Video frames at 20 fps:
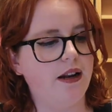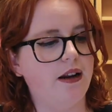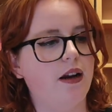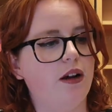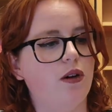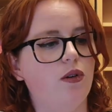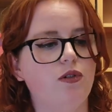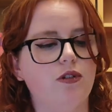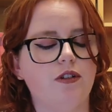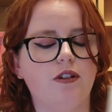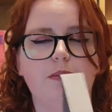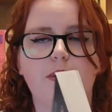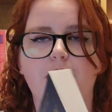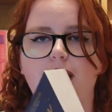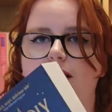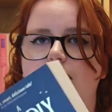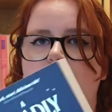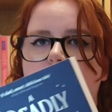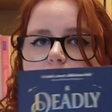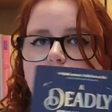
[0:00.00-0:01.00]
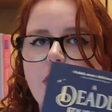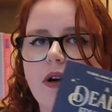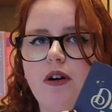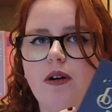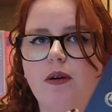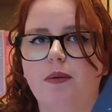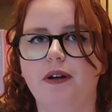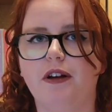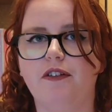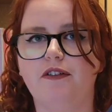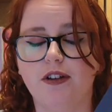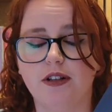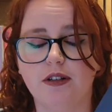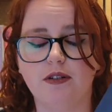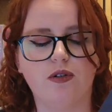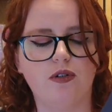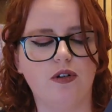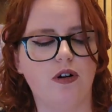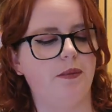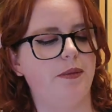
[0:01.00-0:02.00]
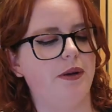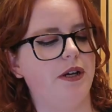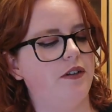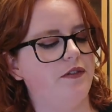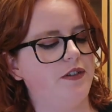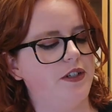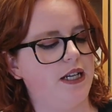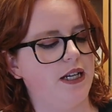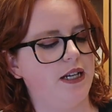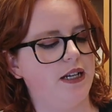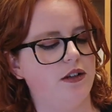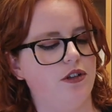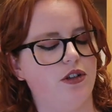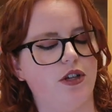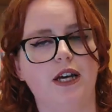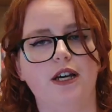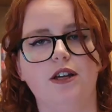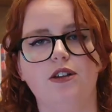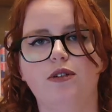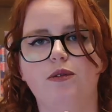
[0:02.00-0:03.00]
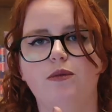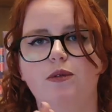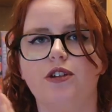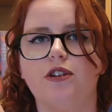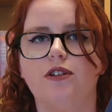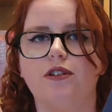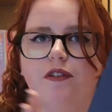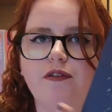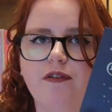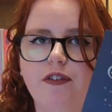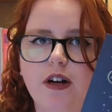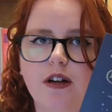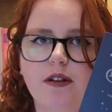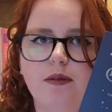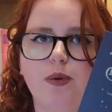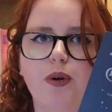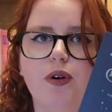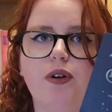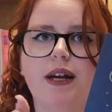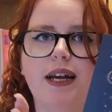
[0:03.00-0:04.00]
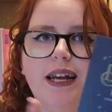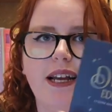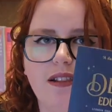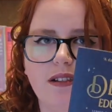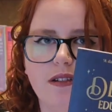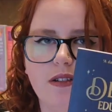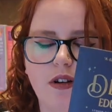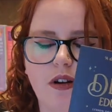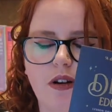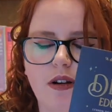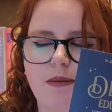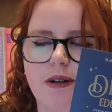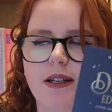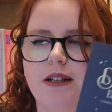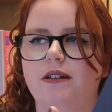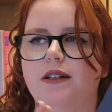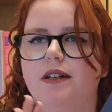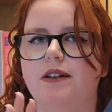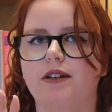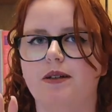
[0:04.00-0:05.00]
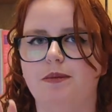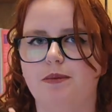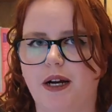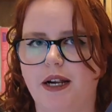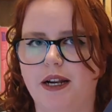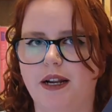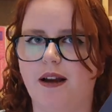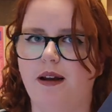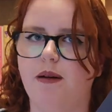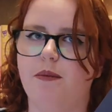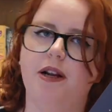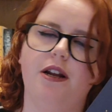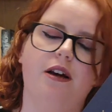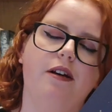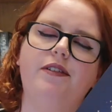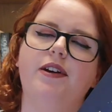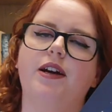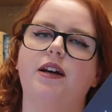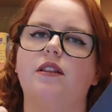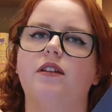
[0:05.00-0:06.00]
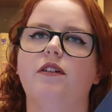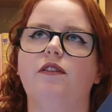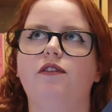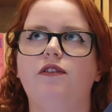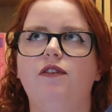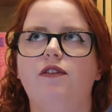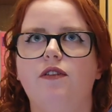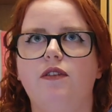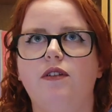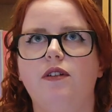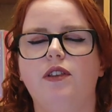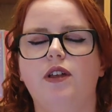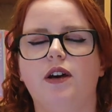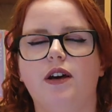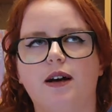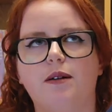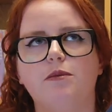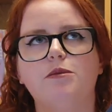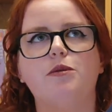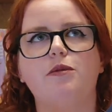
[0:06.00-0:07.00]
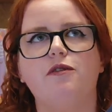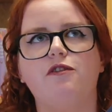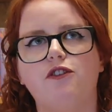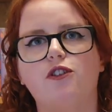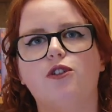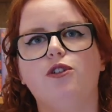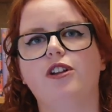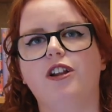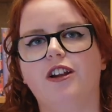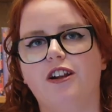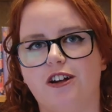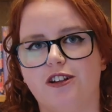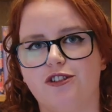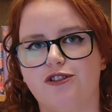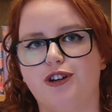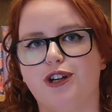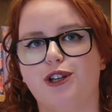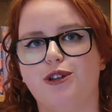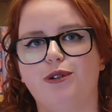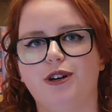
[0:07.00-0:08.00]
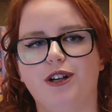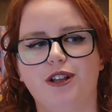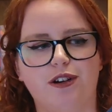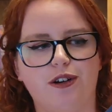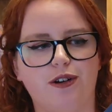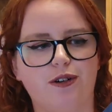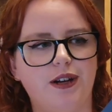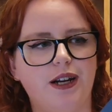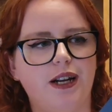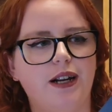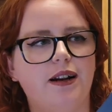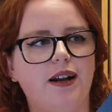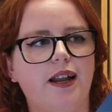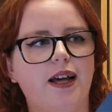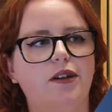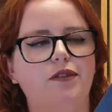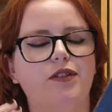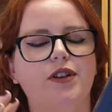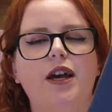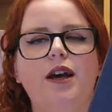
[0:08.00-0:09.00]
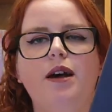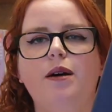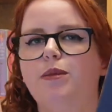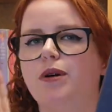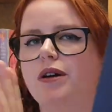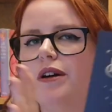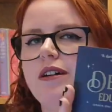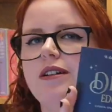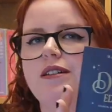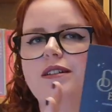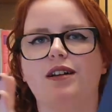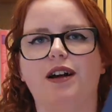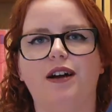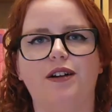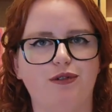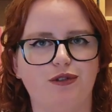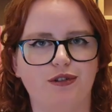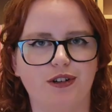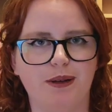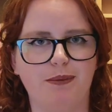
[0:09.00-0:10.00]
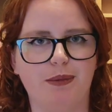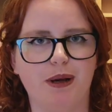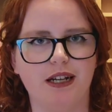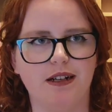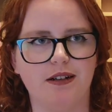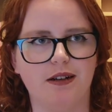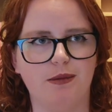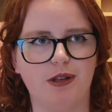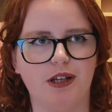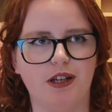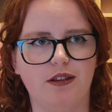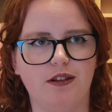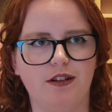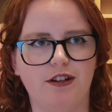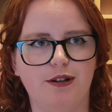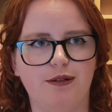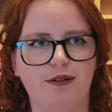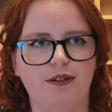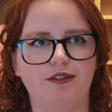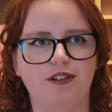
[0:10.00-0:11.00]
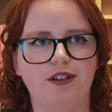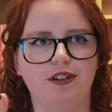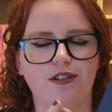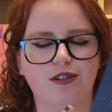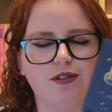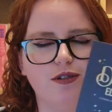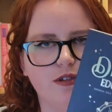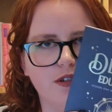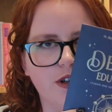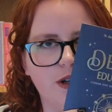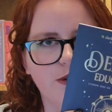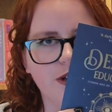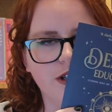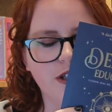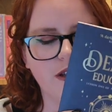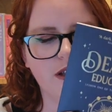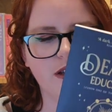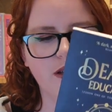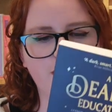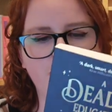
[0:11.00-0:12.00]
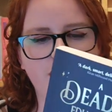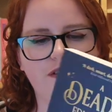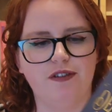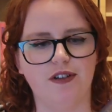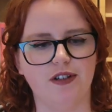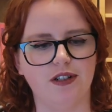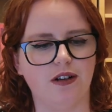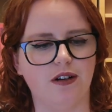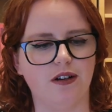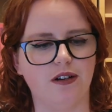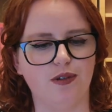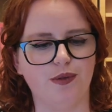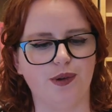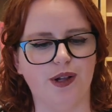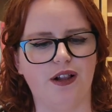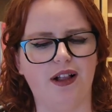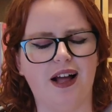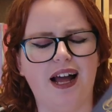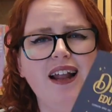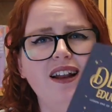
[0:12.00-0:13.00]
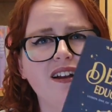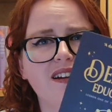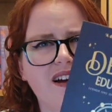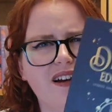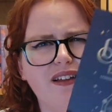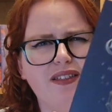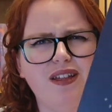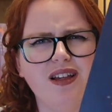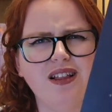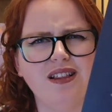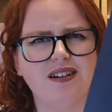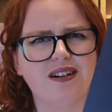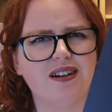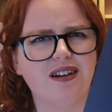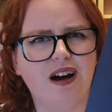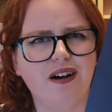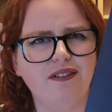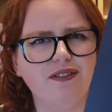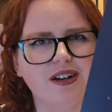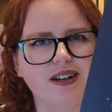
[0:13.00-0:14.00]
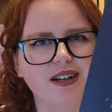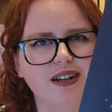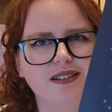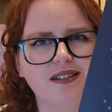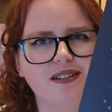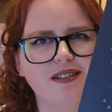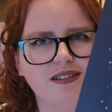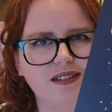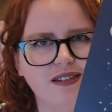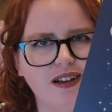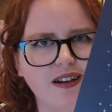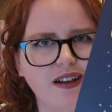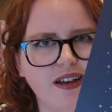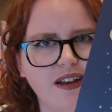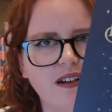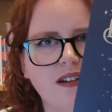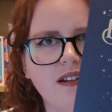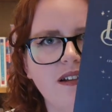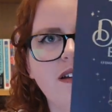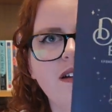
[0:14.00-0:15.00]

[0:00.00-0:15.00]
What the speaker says: I also picked up a physical copy of A Deadly Education, which is the first book in the Scholarmance series by Naomi Novik that comes before The Last Graduate and The Golden Enclaves, because I'd already picked up the other two in physical, so I wanted this one in physical as well. And I think the cover is stunning.